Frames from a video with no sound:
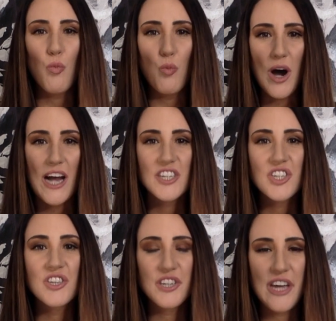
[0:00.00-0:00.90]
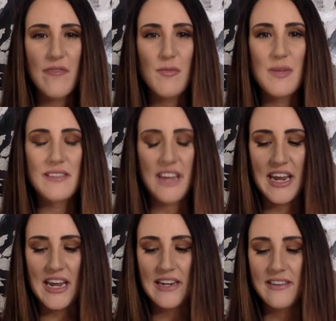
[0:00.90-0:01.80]
Watch the government's
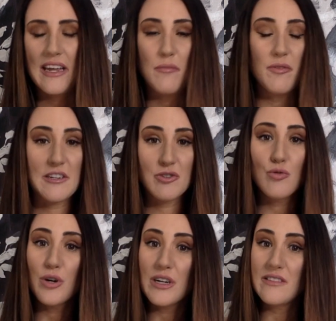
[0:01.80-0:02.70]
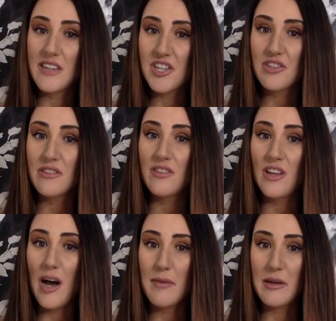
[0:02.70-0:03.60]
hand and professional organizations
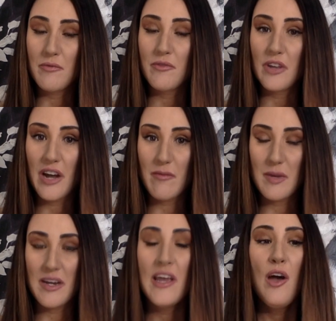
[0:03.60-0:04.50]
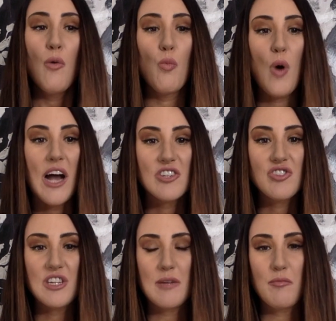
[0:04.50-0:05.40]
lobbying the government.
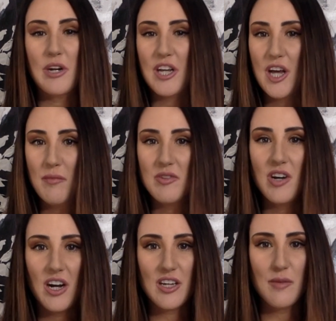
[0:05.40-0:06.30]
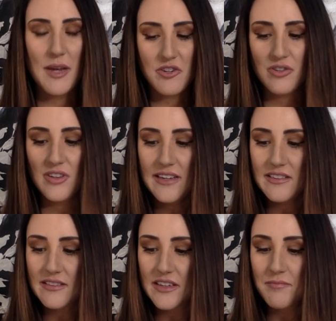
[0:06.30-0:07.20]
Watch them when it comes to occupational
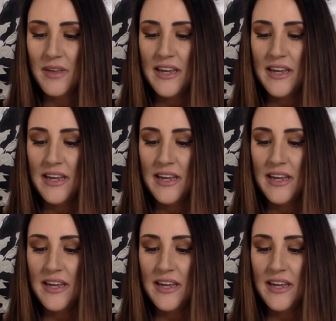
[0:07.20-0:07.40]
licensing.